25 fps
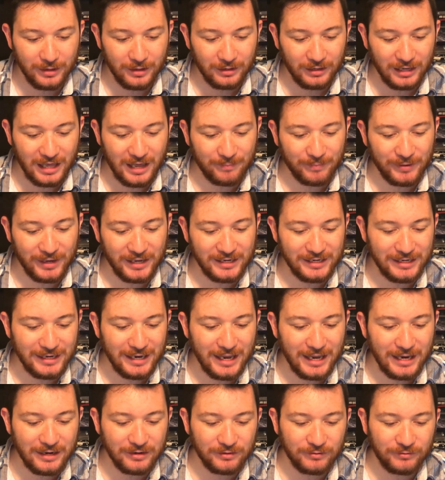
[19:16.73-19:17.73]
Lap
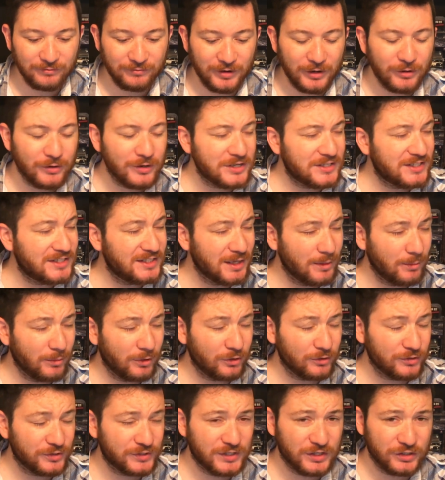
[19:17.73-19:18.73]
88, very
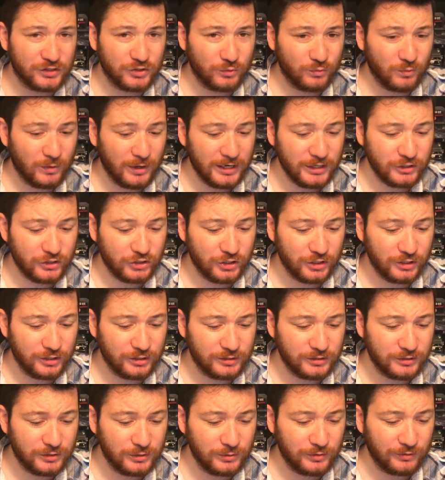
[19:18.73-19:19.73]
similar
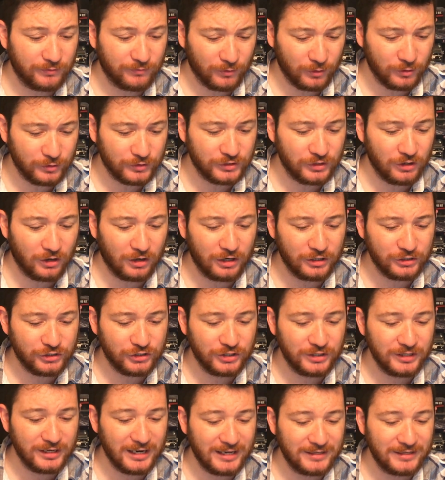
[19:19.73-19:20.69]
situation to the first caution,